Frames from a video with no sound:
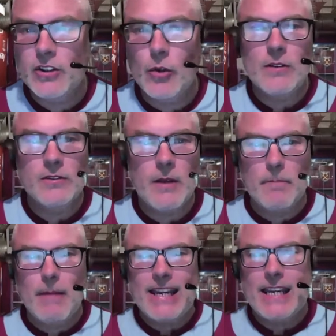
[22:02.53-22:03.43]
do
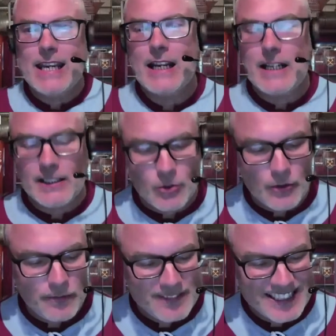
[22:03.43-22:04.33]
and making a
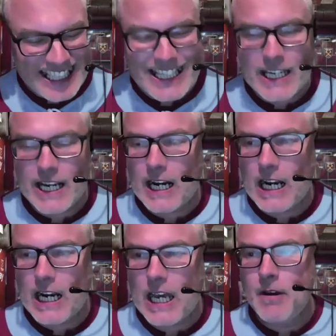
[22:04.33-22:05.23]
sort of staking a
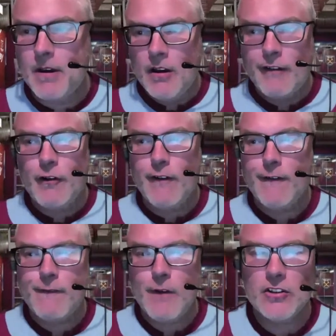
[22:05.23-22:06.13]
claim for a
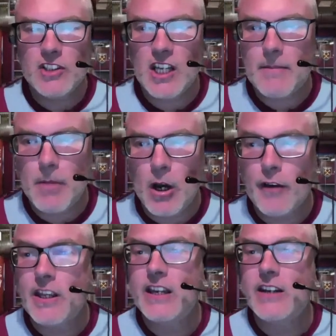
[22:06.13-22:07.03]
first team
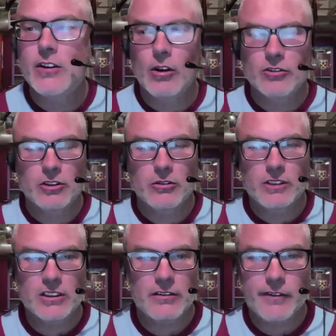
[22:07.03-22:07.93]
berth in the not too
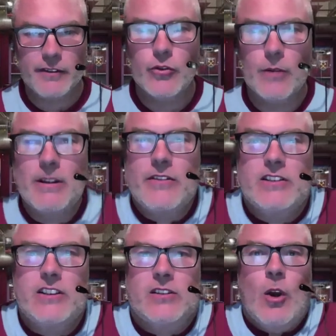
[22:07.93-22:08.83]
distant future. I mean,
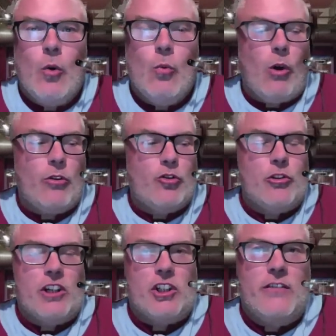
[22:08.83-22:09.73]
this is what the
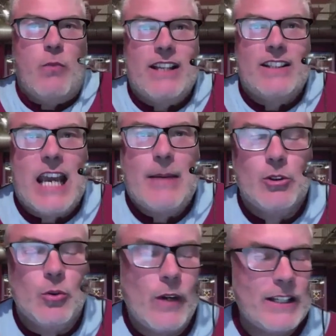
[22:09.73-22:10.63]
tradition of West Ham
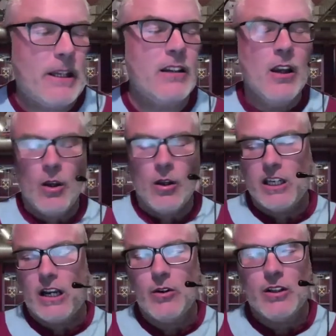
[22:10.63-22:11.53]
has always been.
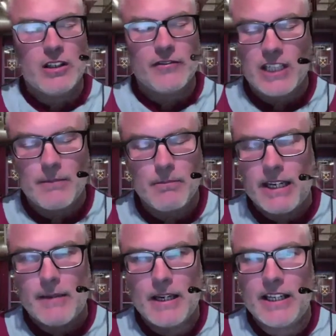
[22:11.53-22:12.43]
You know, as I've said
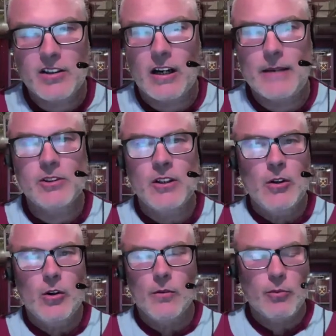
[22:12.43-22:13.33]
many, many times
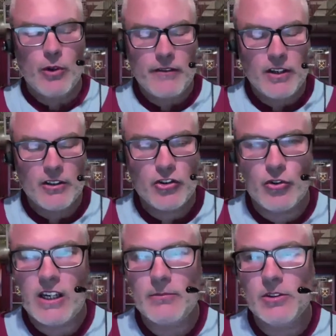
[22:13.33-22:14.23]
on previous
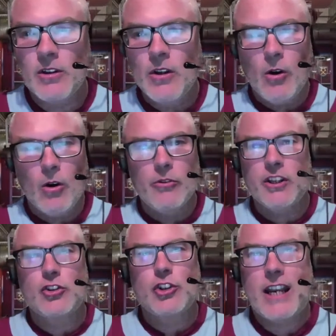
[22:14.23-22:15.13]
streams on
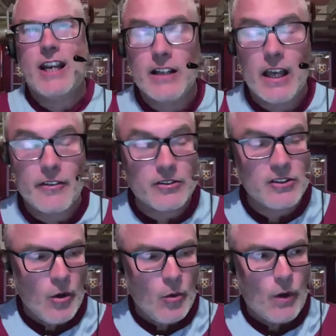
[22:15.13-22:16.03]
this channel and others,
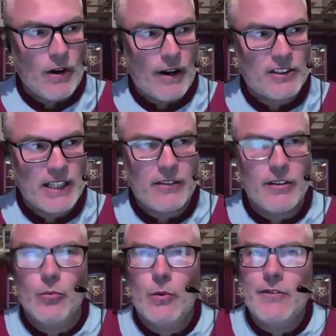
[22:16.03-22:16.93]
where I've said
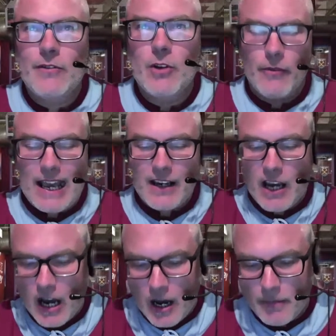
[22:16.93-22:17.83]
that we've got that
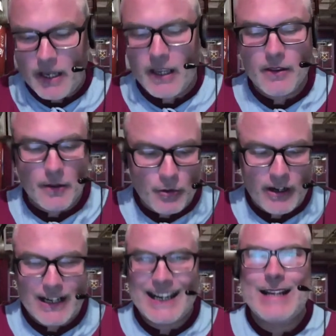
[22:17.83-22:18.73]
carpet that
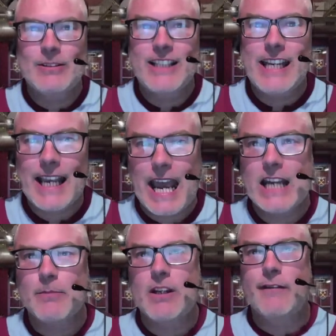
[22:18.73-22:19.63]
proclaims the
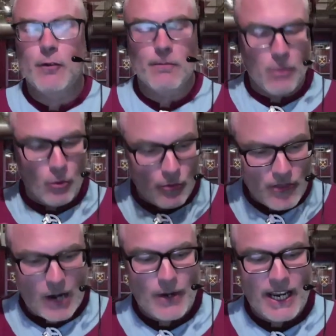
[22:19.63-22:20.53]
Academy of Football.
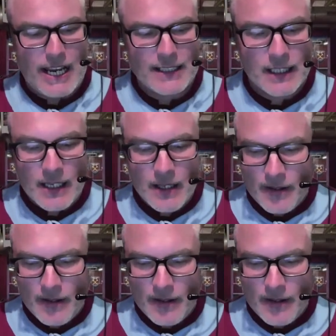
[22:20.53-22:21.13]
There it is.